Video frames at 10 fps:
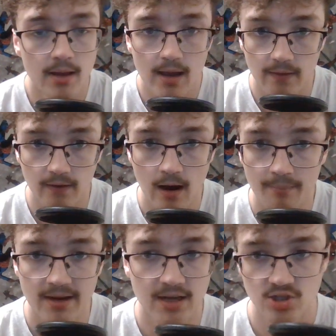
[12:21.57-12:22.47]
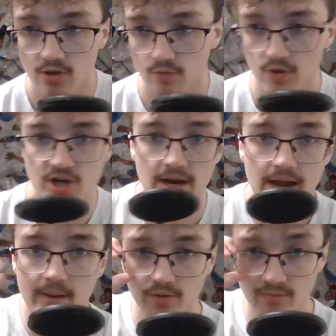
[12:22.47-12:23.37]
in the combinations where
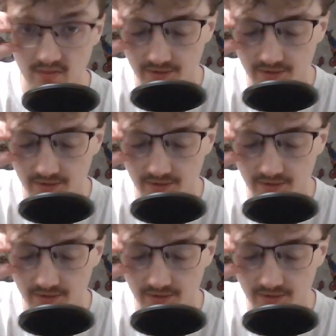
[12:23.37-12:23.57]
JDM would